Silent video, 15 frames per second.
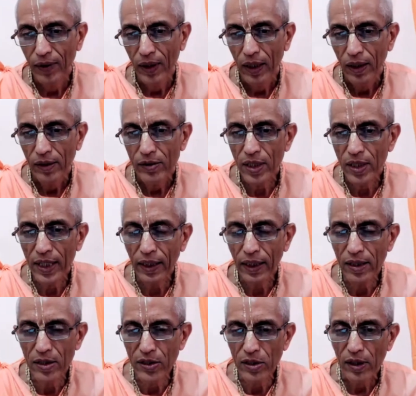See,
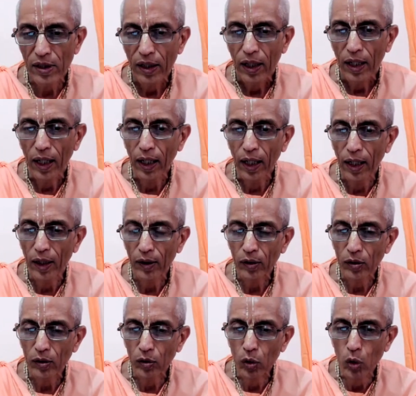this
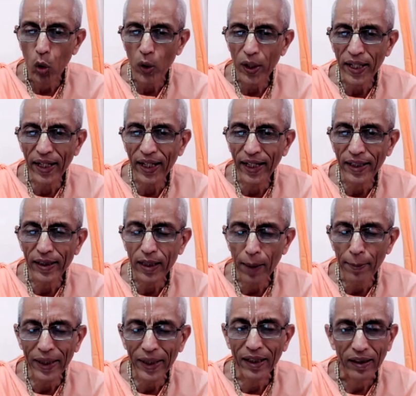going and
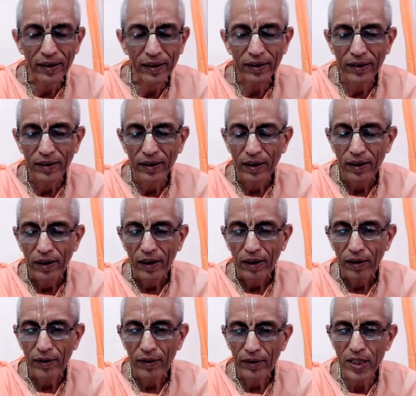coming,
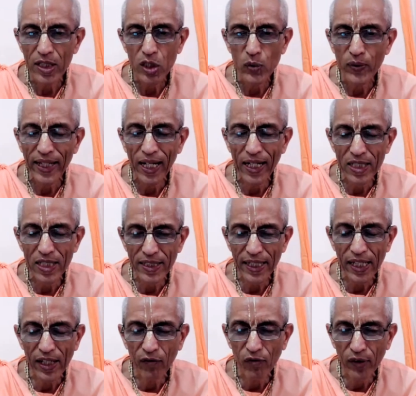this we are
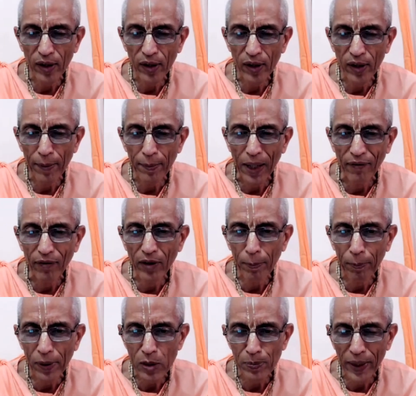seeing from our
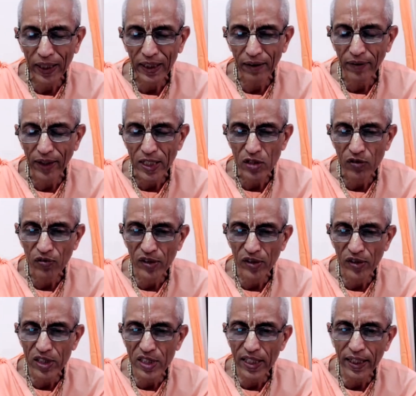perspective as
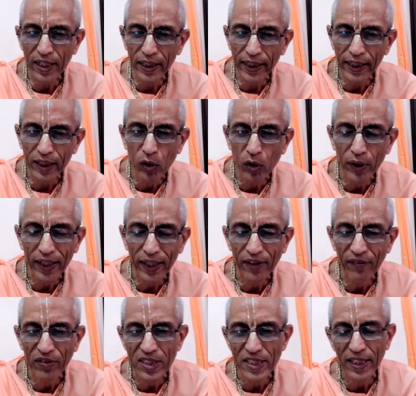physically going and
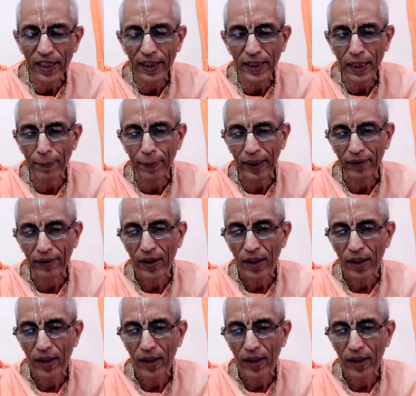physically coming.